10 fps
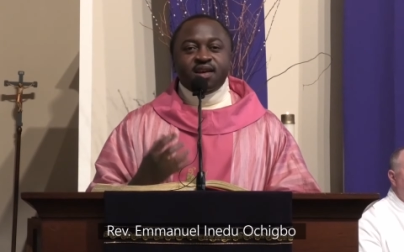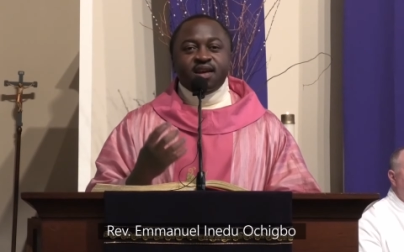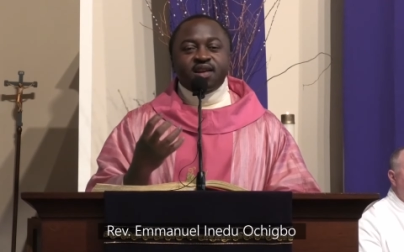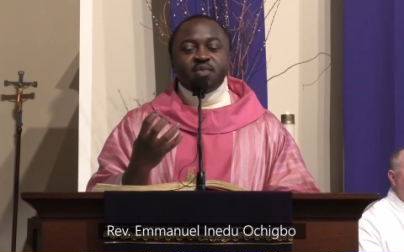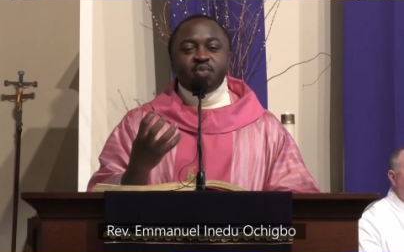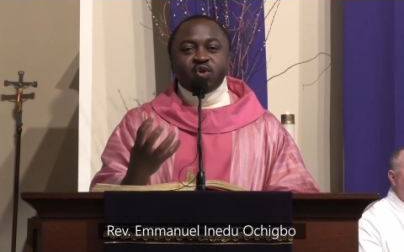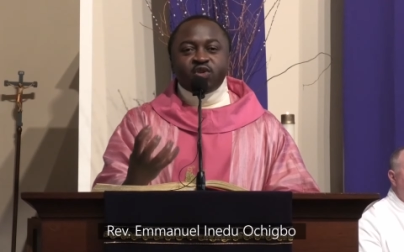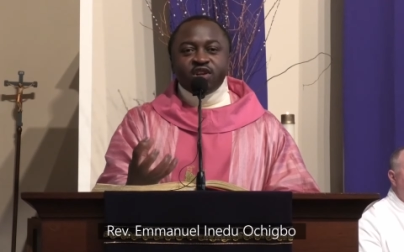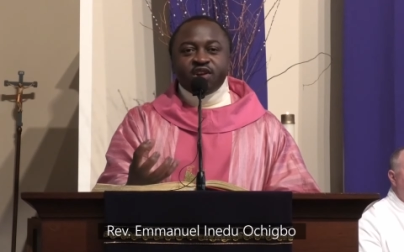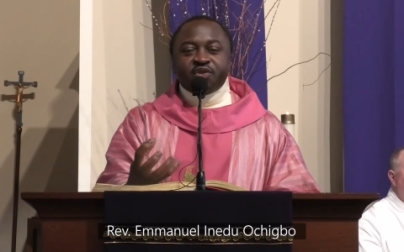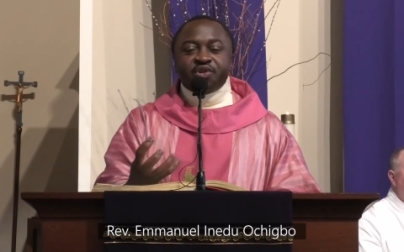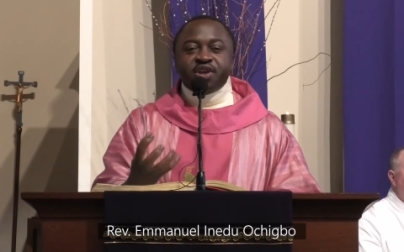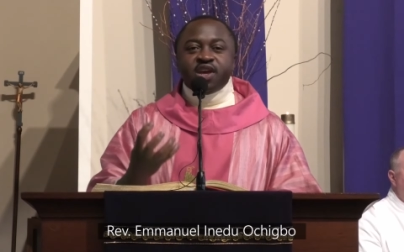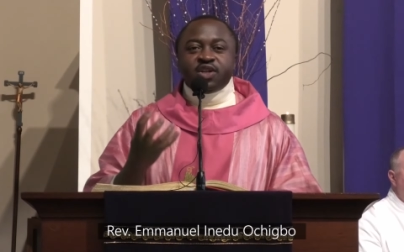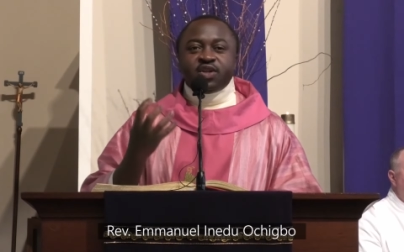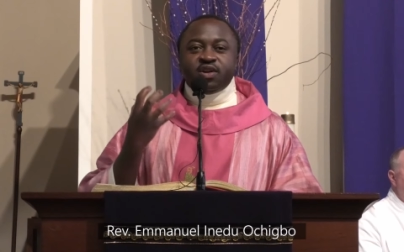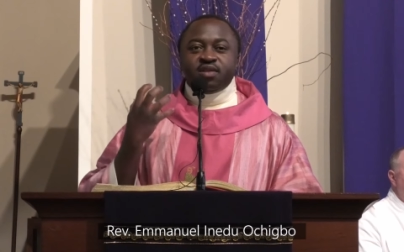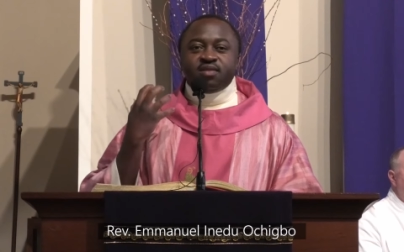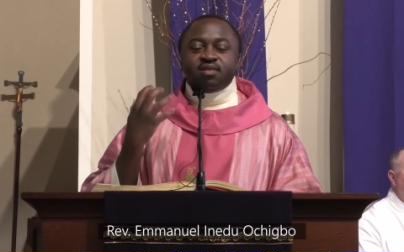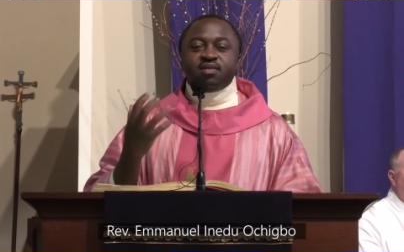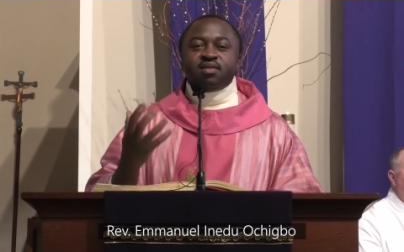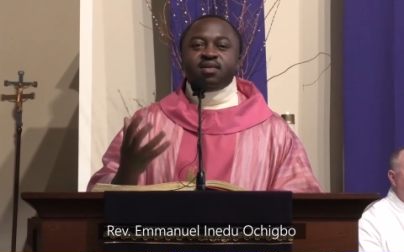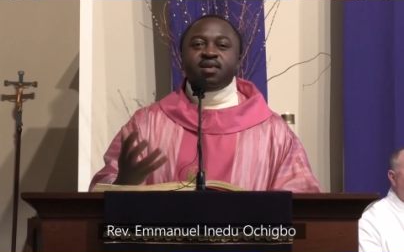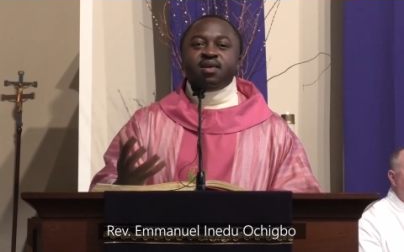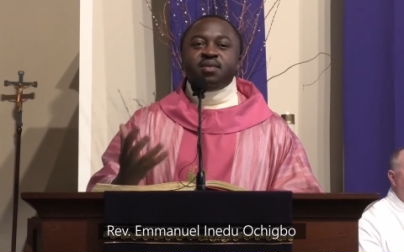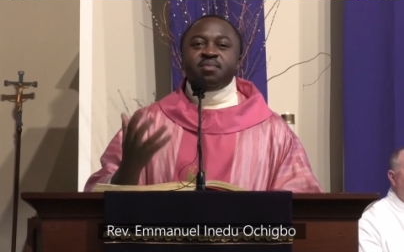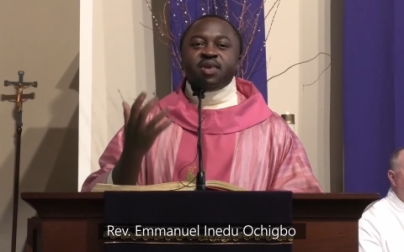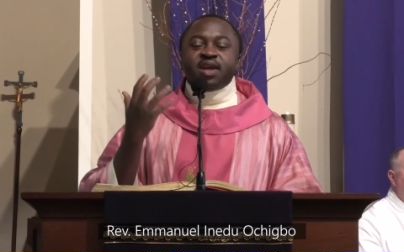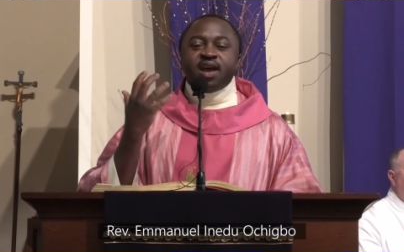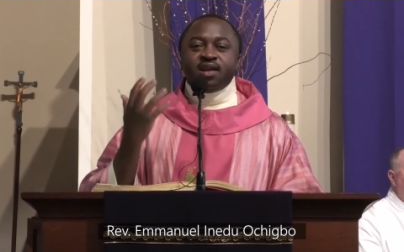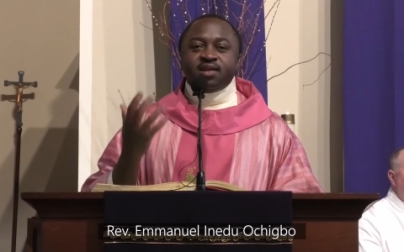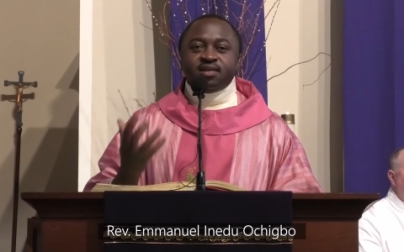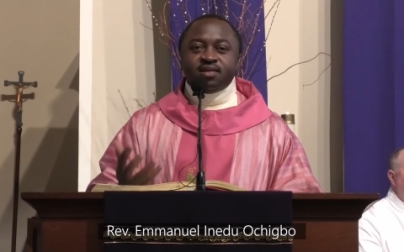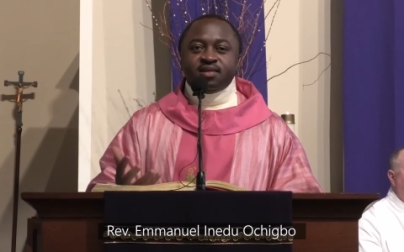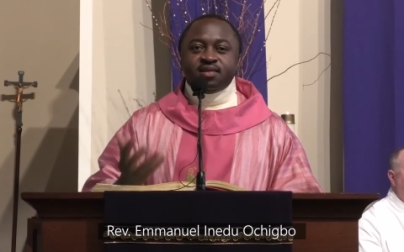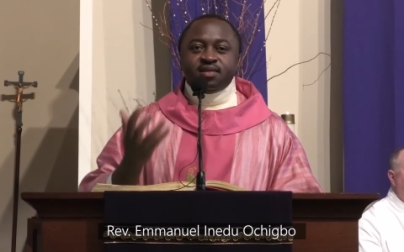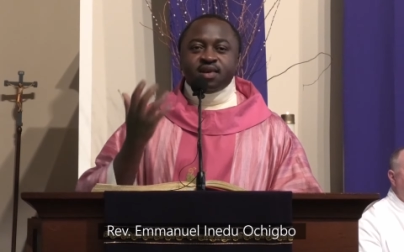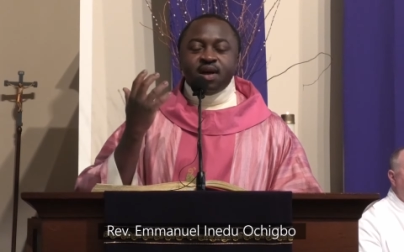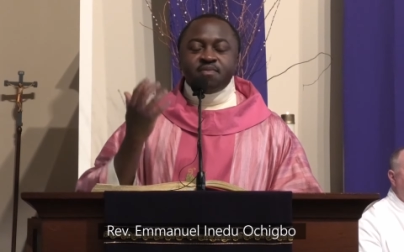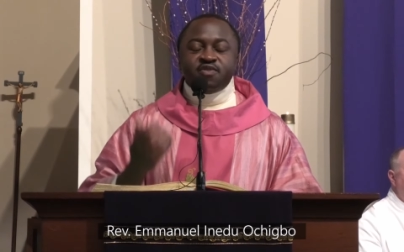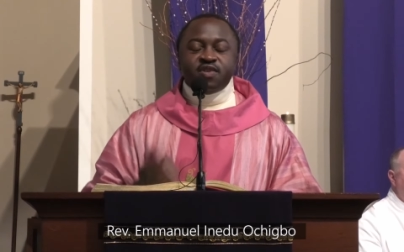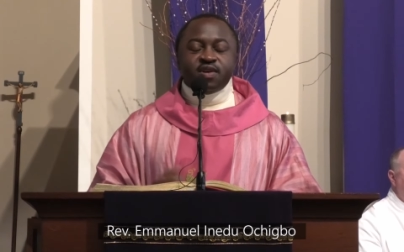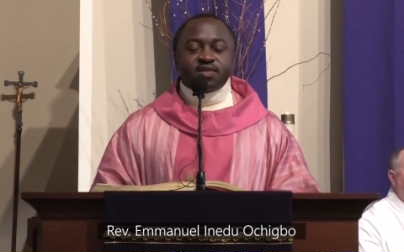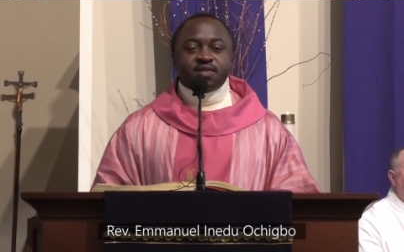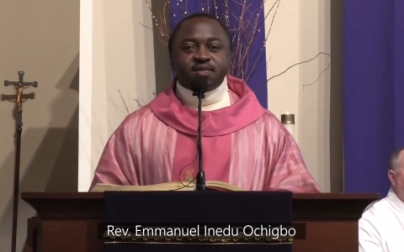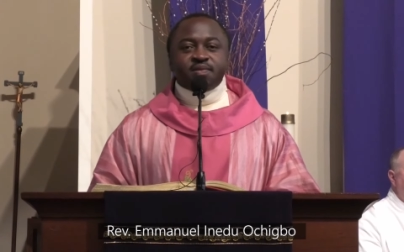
And the beauty in creation began to come forth.